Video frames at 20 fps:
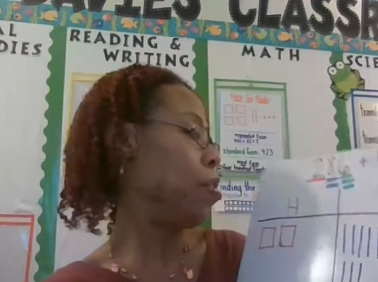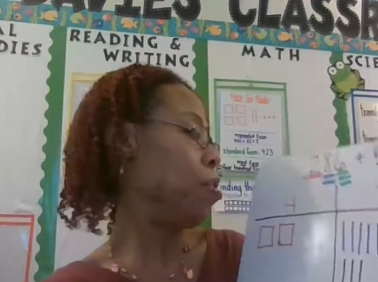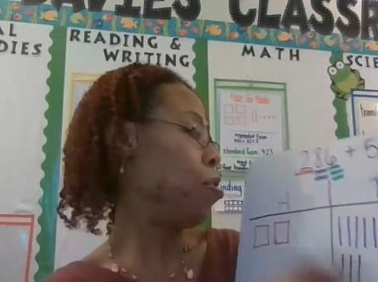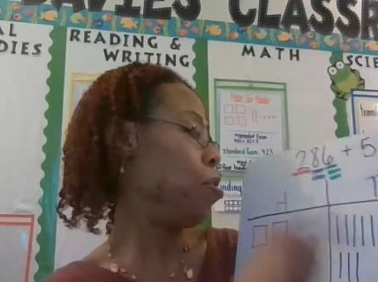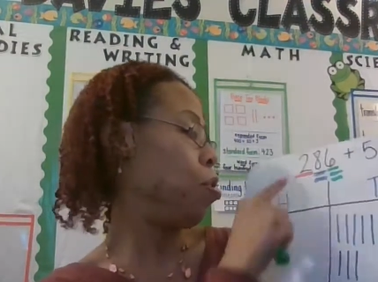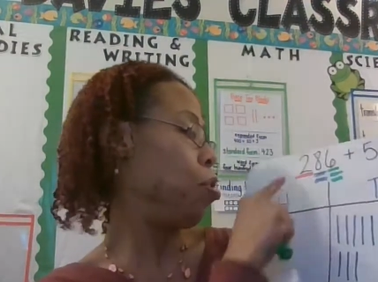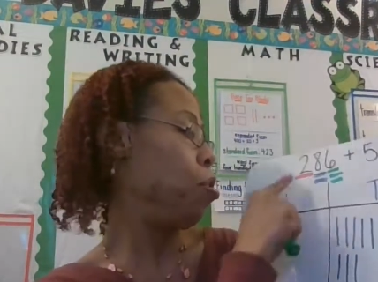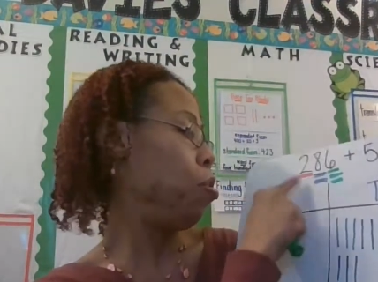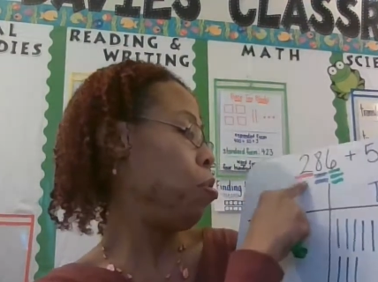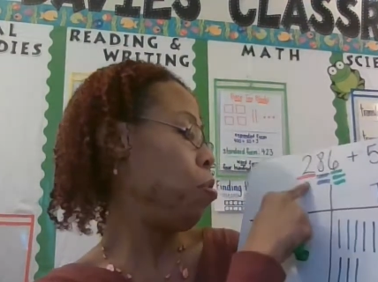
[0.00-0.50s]

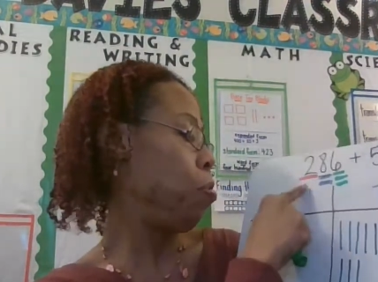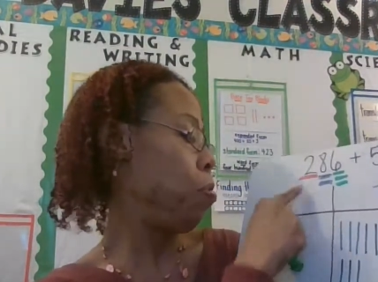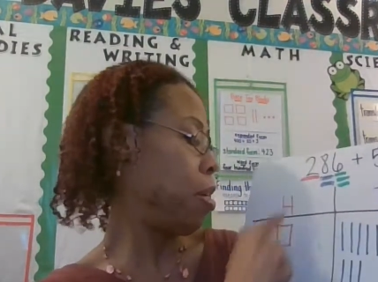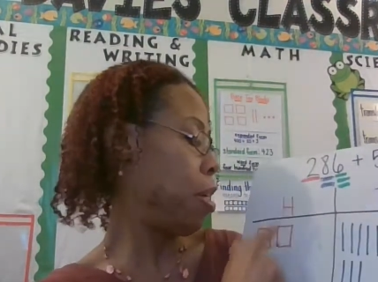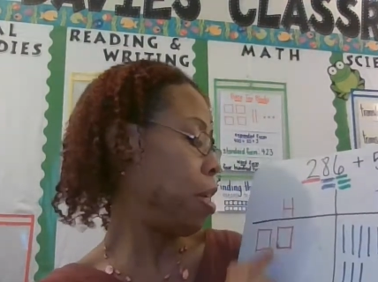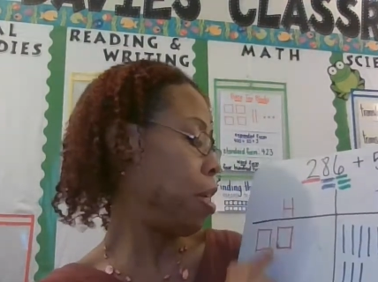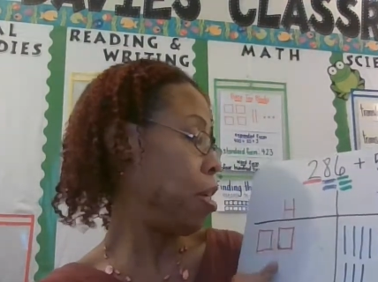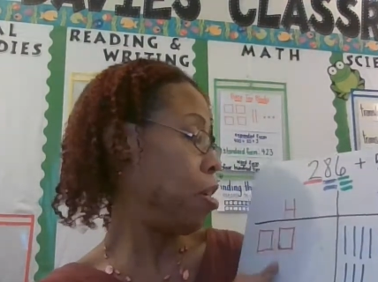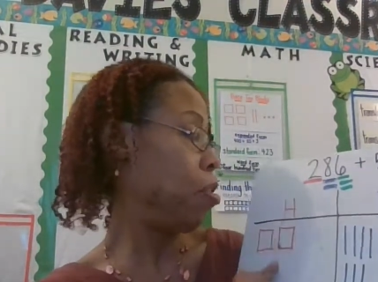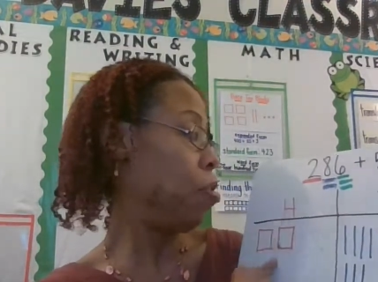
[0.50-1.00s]

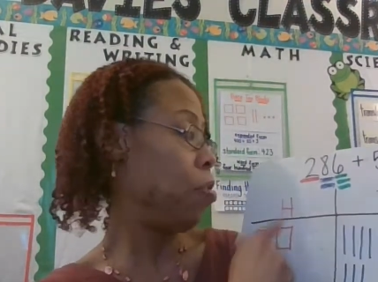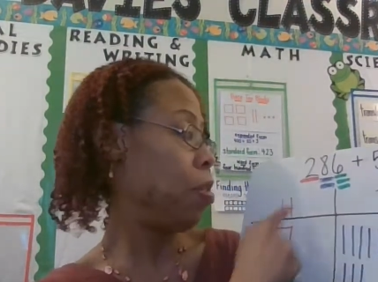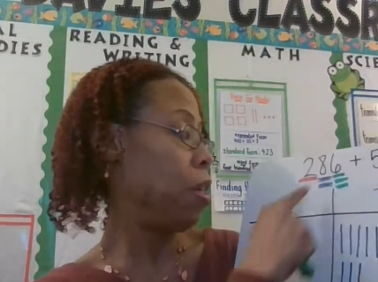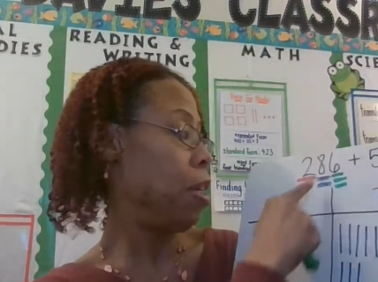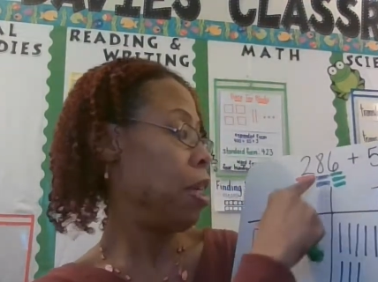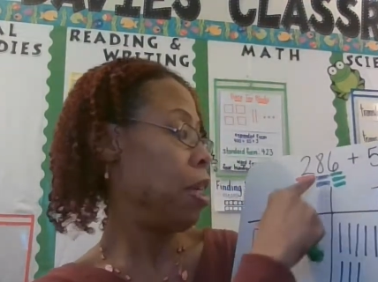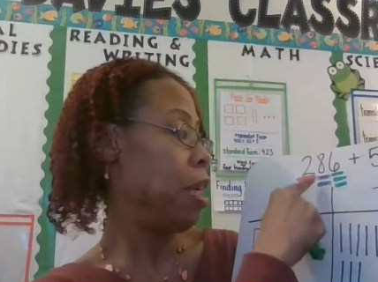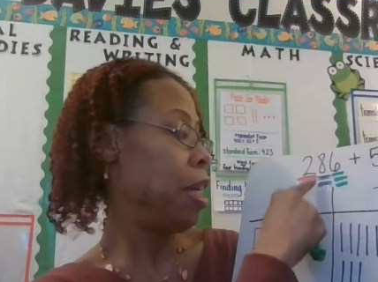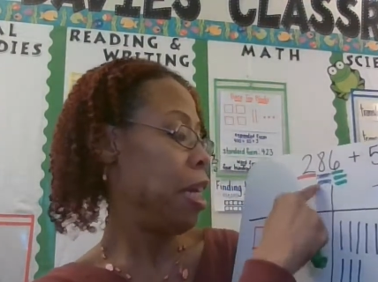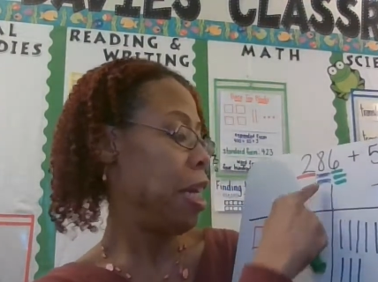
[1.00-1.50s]

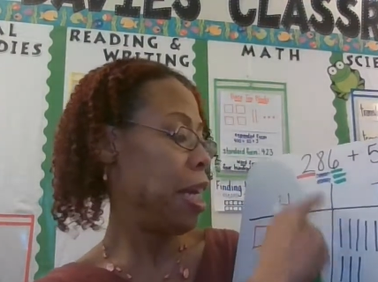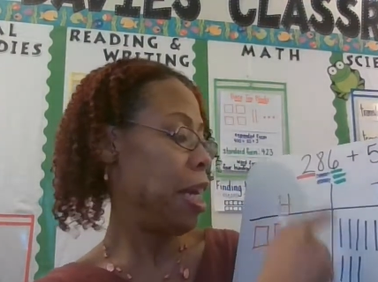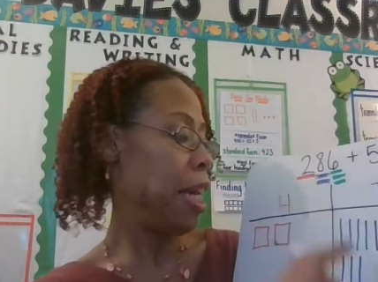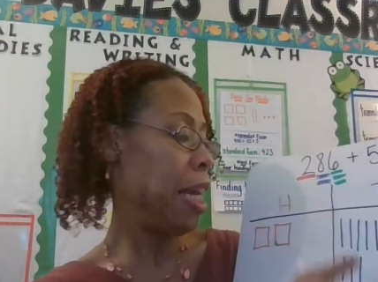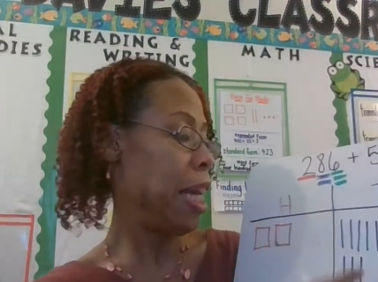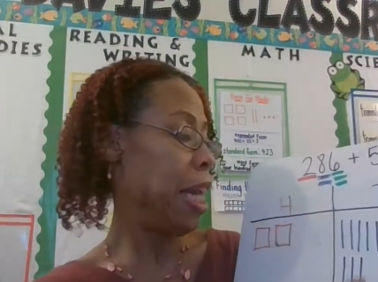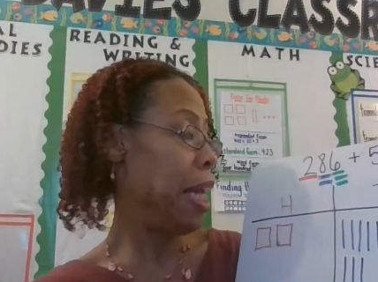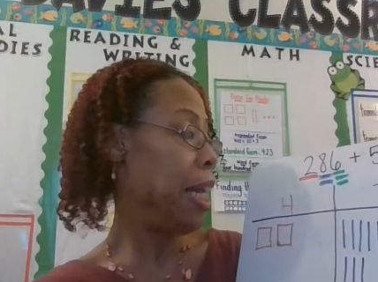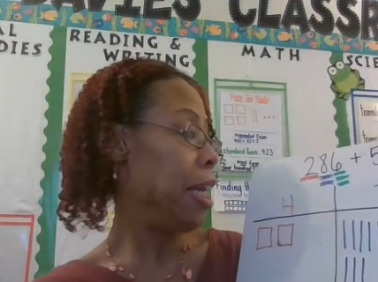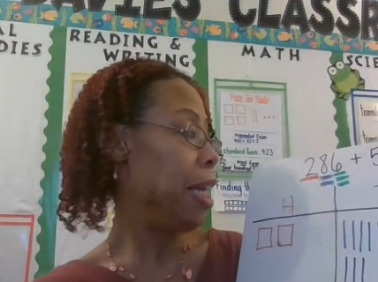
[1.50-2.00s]

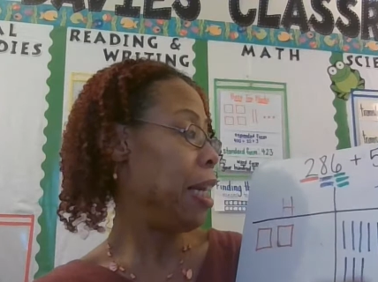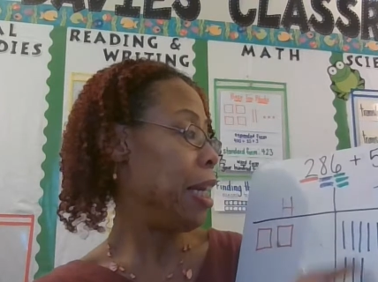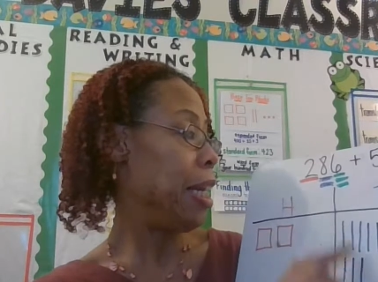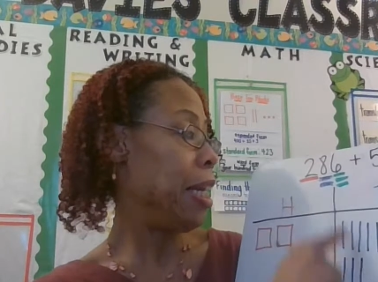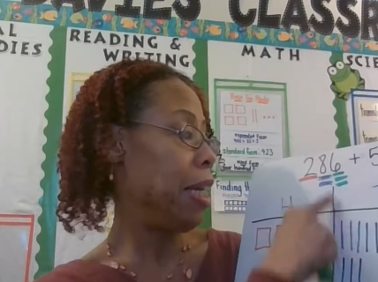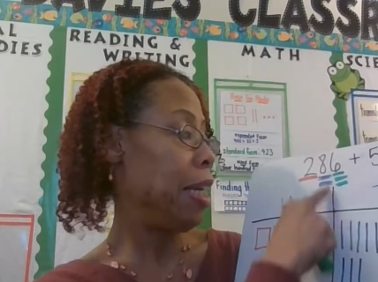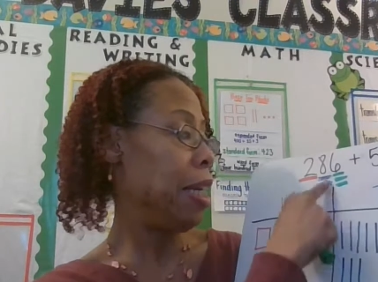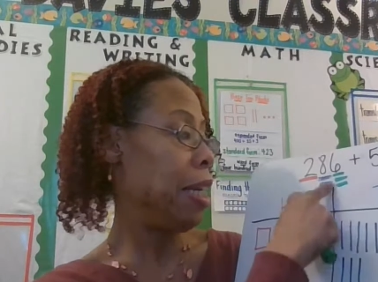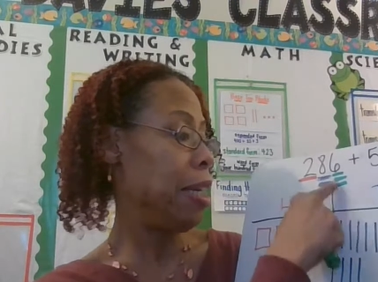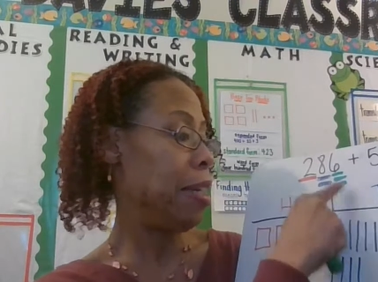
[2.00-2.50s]

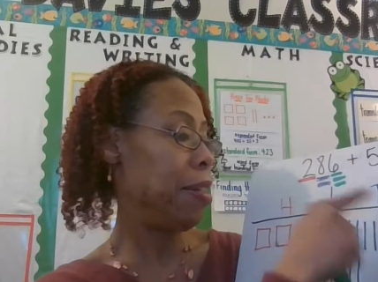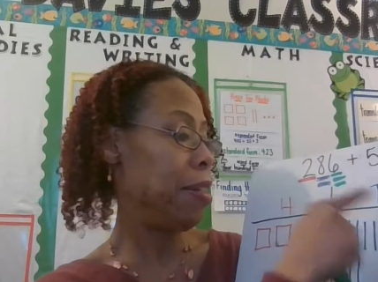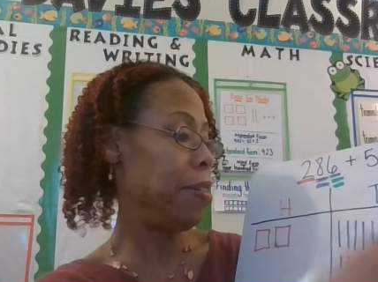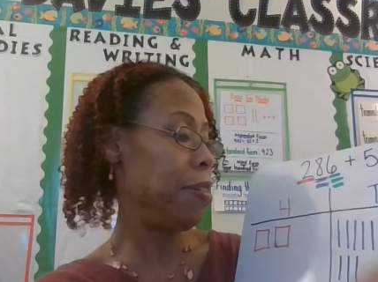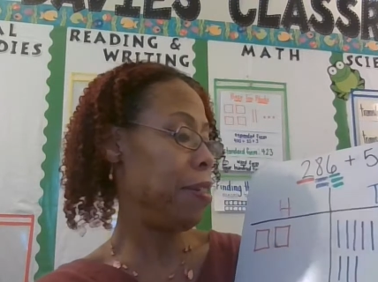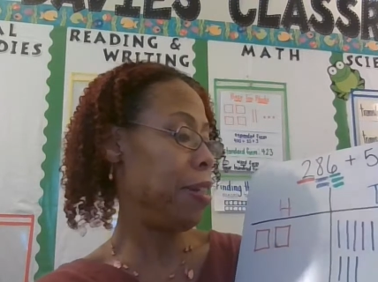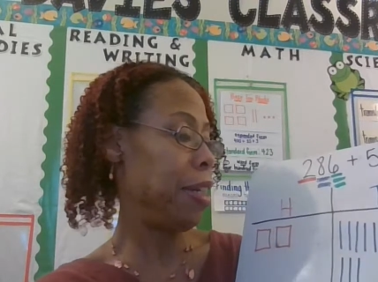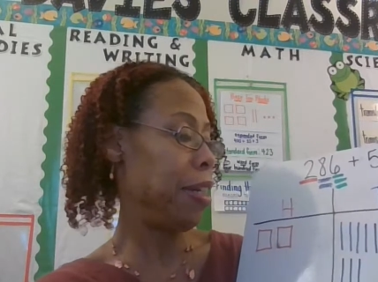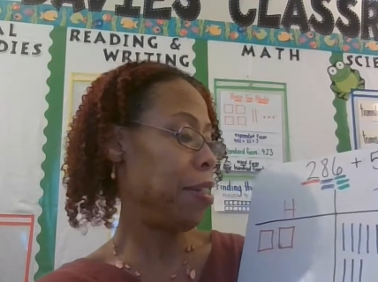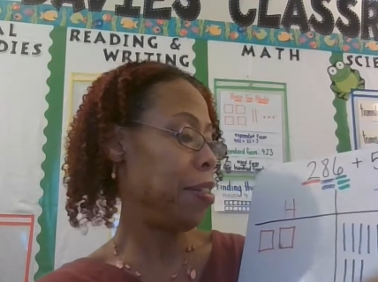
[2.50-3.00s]

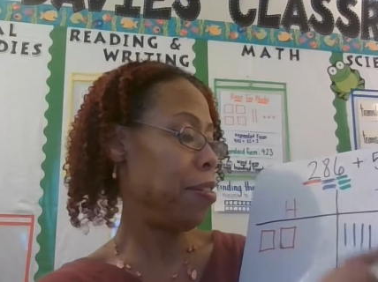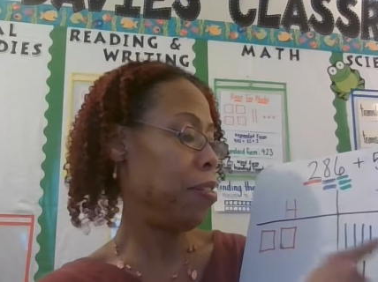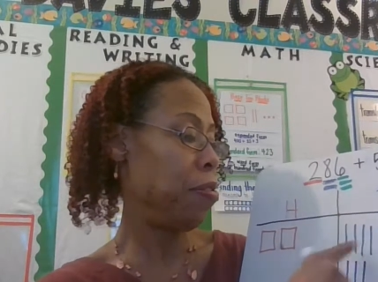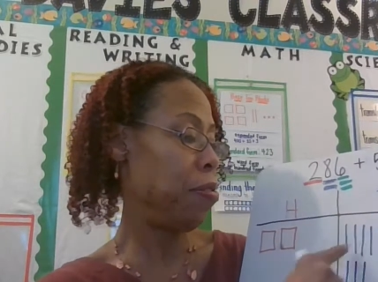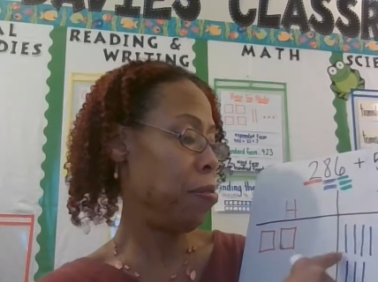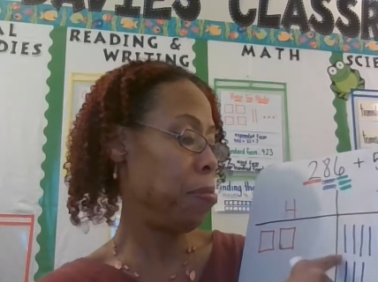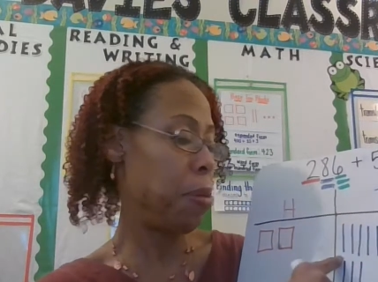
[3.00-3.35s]
286.